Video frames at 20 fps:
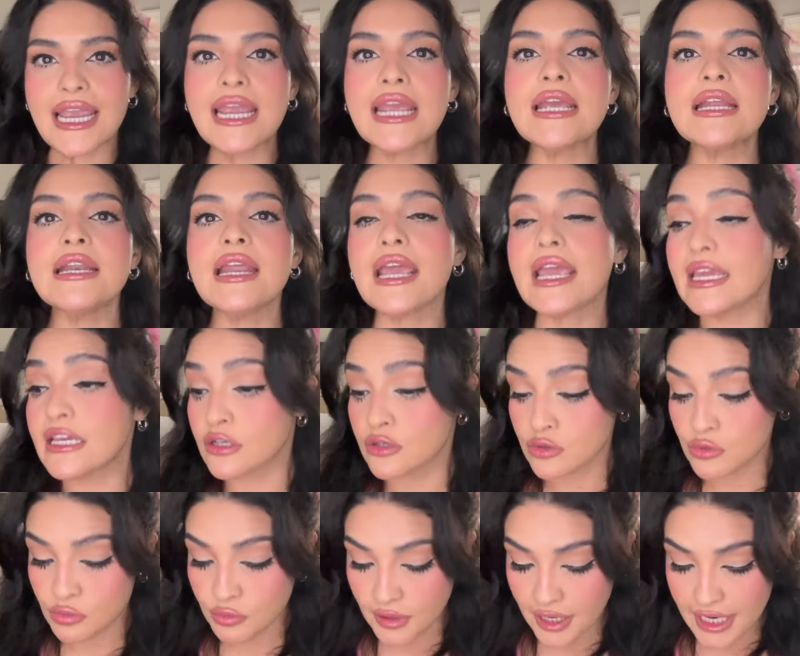in a
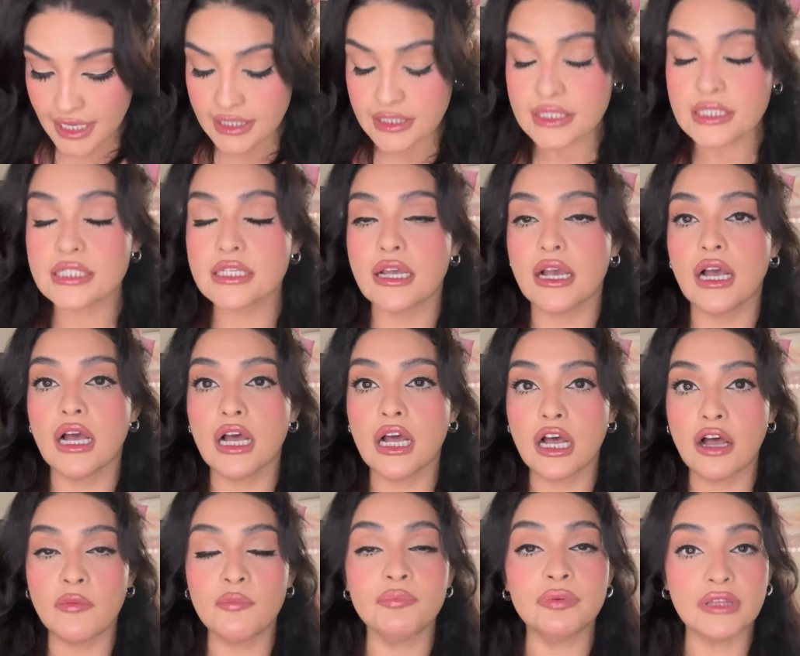great
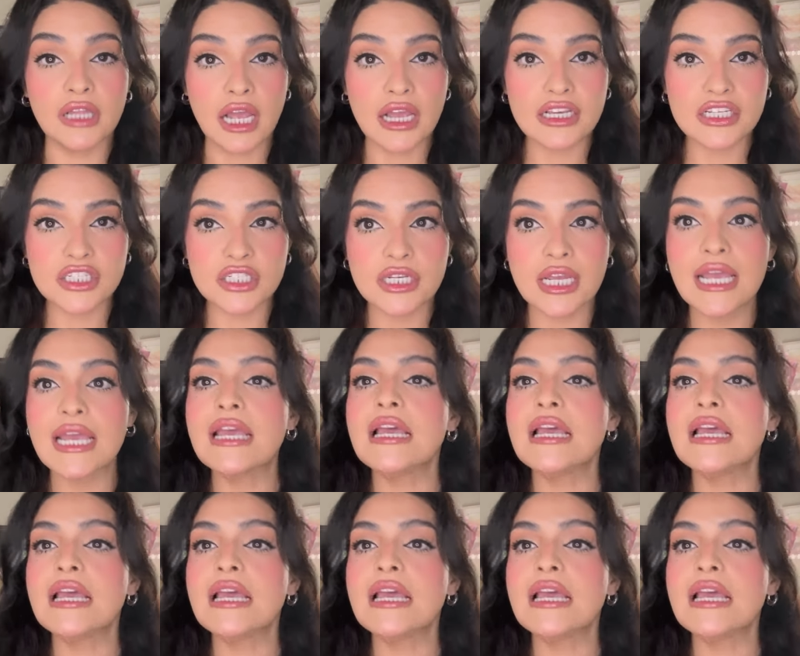blush,